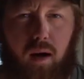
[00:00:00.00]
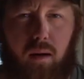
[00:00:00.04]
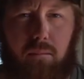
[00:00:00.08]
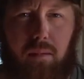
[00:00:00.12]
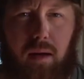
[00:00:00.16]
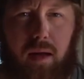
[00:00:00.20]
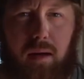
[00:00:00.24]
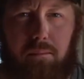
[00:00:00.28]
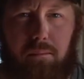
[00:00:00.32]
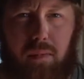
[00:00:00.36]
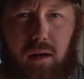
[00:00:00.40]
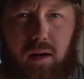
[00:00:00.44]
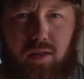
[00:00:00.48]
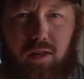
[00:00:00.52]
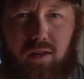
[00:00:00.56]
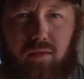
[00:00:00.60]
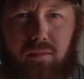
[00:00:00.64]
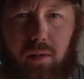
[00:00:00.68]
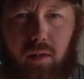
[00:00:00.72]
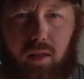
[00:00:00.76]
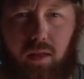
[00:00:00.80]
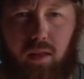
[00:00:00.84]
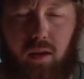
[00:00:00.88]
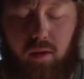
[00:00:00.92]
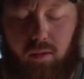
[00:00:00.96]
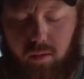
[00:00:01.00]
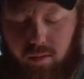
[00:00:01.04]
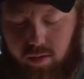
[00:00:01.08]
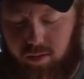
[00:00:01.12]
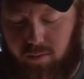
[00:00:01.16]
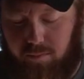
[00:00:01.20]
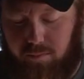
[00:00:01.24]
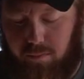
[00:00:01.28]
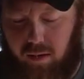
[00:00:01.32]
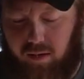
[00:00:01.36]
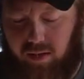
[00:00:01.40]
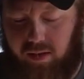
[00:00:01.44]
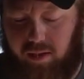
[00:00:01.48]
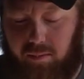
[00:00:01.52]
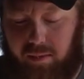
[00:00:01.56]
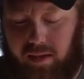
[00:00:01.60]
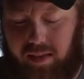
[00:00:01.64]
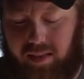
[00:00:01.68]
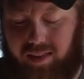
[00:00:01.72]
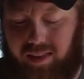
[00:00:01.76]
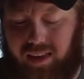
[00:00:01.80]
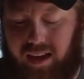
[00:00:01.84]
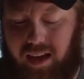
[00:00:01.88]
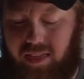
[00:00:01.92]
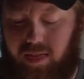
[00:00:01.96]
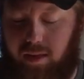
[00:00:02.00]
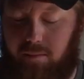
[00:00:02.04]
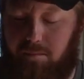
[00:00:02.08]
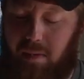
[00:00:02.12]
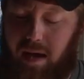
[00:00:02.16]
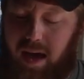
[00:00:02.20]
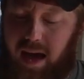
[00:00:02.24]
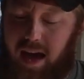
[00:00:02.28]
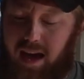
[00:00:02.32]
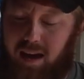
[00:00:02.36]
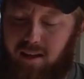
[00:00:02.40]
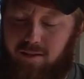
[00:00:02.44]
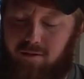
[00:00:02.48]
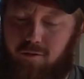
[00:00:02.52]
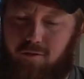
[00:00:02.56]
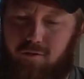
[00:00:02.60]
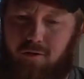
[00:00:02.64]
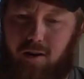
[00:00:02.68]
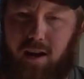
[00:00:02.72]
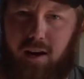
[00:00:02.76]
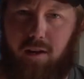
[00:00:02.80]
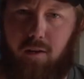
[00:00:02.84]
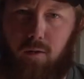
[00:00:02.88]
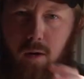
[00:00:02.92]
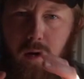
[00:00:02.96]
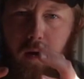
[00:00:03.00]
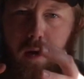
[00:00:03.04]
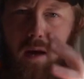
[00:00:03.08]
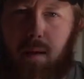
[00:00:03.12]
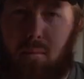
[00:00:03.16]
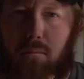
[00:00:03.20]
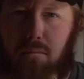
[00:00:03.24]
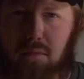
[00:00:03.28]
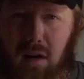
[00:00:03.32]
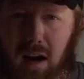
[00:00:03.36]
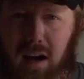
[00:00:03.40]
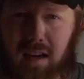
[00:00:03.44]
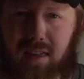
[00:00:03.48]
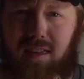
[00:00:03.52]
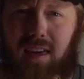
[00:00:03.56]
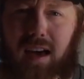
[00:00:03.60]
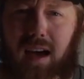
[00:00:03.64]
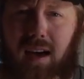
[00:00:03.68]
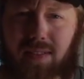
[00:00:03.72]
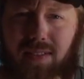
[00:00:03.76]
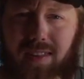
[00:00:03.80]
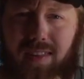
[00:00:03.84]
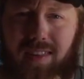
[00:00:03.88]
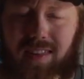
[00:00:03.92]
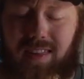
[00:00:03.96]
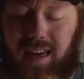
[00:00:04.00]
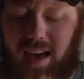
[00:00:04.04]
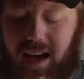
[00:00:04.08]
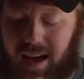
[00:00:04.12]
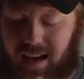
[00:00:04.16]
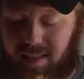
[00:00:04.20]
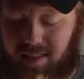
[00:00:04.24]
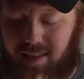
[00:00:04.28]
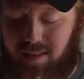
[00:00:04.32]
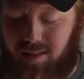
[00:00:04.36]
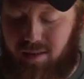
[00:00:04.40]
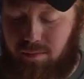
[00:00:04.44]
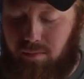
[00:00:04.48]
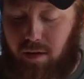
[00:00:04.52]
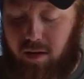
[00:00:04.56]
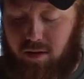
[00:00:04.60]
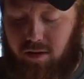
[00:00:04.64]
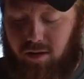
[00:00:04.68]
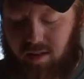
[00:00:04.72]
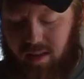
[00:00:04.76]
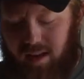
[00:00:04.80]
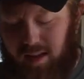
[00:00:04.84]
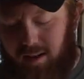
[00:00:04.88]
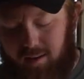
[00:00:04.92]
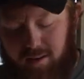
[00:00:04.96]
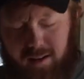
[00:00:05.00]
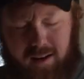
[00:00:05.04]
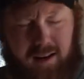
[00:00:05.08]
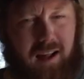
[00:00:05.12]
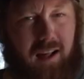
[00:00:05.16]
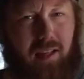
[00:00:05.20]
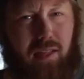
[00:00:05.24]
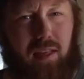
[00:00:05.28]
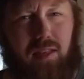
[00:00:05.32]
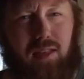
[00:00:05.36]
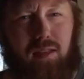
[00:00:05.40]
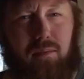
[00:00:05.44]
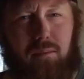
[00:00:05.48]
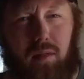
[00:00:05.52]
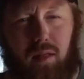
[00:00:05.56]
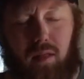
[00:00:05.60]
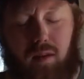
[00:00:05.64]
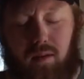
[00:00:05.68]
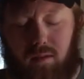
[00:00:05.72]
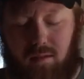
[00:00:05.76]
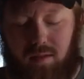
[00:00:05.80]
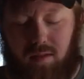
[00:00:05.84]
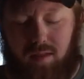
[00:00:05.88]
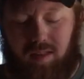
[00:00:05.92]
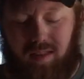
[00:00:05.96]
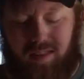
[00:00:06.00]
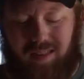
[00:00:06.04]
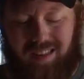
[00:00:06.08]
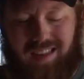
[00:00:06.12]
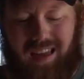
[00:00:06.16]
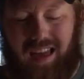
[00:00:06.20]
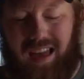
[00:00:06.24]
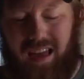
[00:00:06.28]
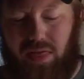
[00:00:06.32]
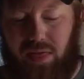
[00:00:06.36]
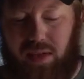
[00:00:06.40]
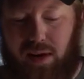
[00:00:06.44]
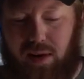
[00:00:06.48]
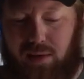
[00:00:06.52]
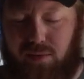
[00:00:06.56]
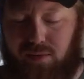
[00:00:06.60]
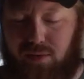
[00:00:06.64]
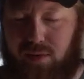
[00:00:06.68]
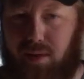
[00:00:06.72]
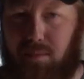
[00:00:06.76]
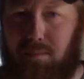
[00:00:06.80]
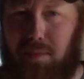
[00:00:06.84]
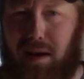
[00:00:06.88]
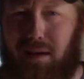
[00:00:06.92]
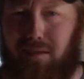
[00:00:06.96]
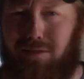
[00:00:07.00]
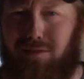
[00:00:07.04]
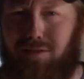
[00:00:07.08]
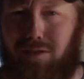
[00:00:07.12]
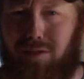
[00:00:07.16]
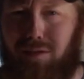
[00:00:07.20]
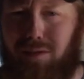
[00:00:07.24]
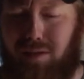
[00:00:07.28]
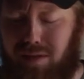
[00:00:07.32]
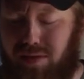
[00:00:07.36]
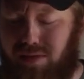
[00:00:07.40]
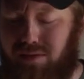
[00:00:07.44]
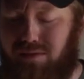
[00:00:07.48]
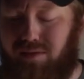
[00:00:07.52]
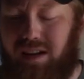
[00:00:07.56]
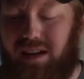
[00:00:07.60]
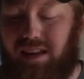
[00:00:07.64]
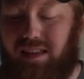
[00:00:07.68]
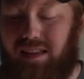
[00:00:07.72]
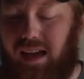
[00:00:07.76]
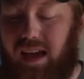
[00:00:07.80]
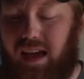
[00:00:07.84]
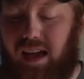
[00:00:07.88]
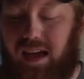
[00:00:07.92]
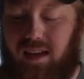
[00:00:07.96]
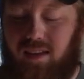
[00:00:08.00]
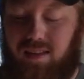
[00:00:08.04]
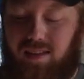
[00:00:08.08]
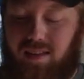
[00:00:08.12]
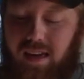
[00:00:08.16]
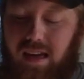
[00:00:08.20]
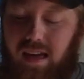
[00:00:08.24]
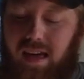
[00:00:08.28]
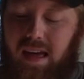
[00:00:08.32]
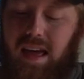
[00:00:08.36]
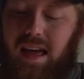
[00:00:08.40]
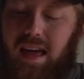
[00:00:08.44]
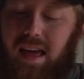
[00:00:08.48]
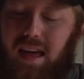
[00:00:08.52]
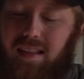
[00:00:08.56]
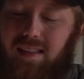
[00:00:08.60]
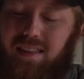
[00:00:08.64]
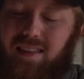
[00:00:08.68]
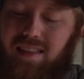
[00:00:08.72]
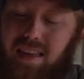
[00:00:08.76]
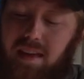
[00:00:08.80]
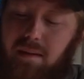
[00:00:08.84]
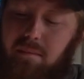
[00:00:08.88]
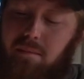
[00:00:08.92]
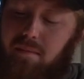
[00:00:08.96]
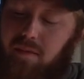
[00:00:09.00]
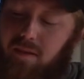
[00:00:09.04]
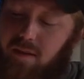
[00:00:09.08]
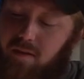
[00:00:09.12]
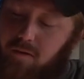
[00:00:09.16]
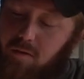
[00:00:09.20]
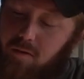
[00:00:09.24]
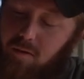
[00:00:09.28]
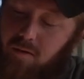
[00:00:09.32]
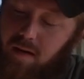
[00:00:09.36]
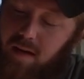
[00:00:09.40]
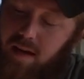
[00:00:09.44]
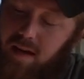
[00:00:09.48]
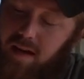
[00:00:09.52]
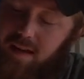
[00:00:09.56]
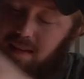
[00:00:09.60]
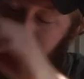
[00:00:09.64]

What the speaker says: up a bunch of balloons, put them inside the bag to try to press out the sides as much as I could, and I let the balloons stay in there for about 2 to 3 days. It seemed to